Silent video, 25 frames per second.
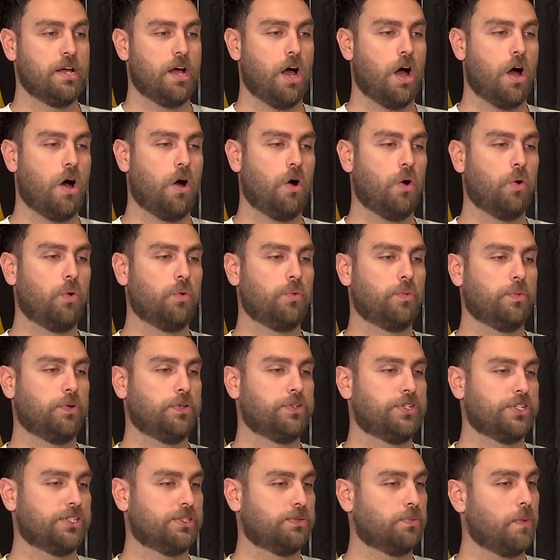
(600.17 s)
hold. We'll
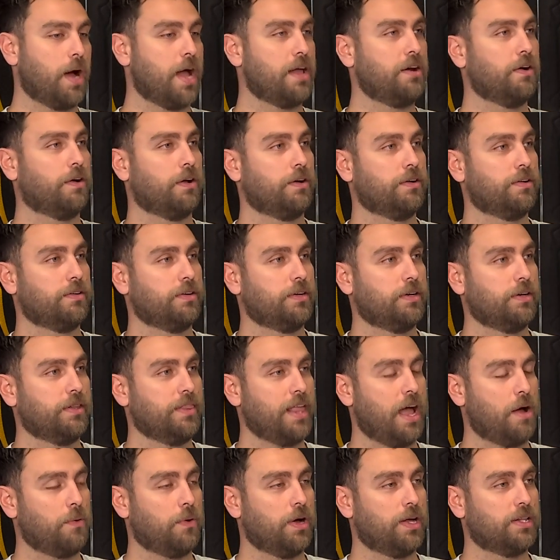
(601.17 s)
just wait on
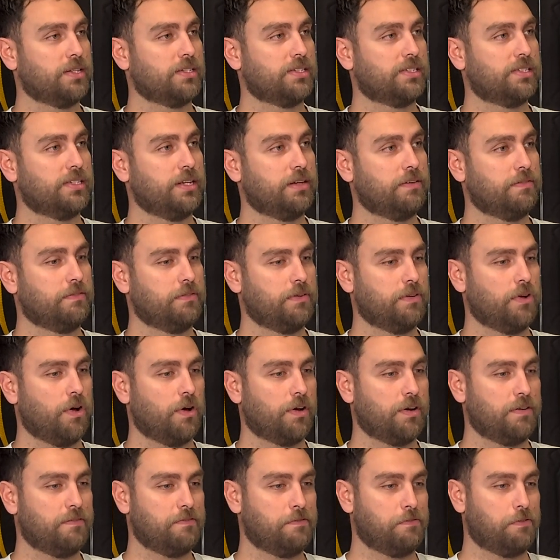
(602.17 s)
that one, sit on
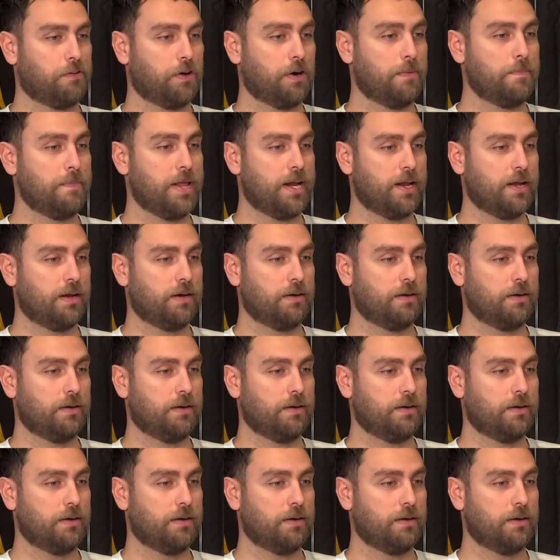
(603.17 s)
it for a minute,